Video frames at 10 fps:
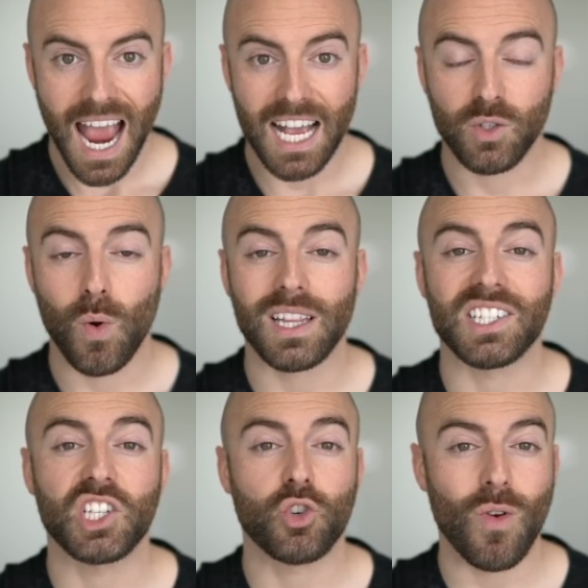as well
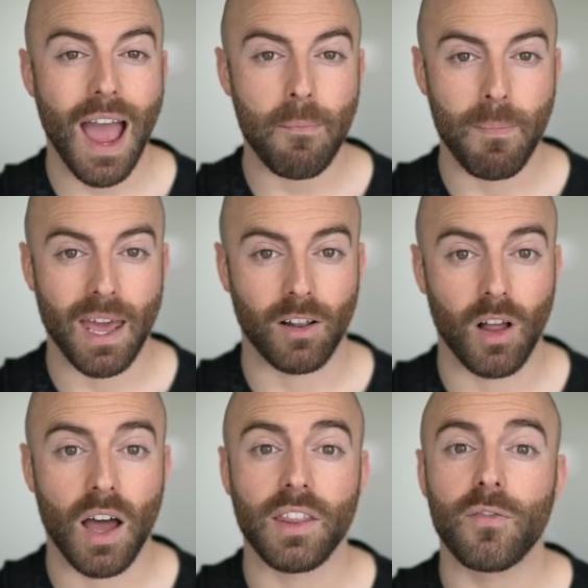as scrap metal
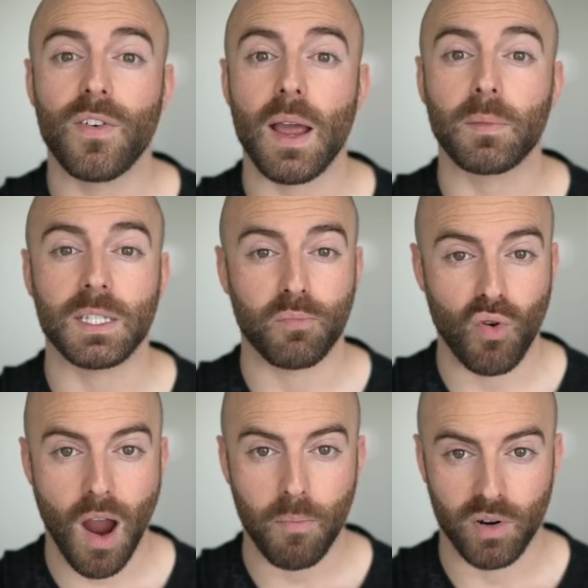on the family's
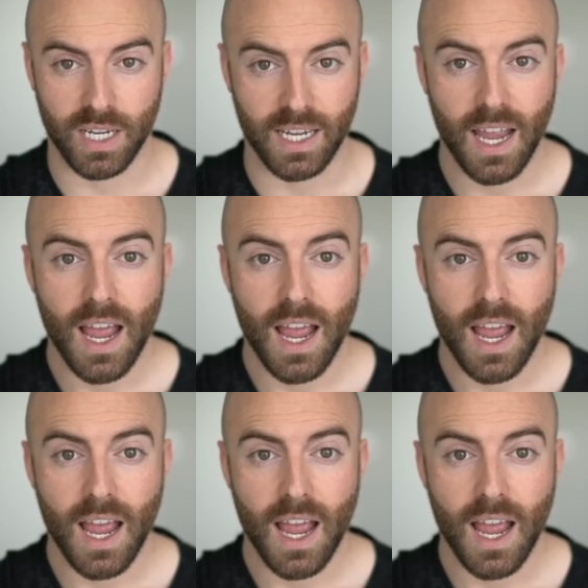property,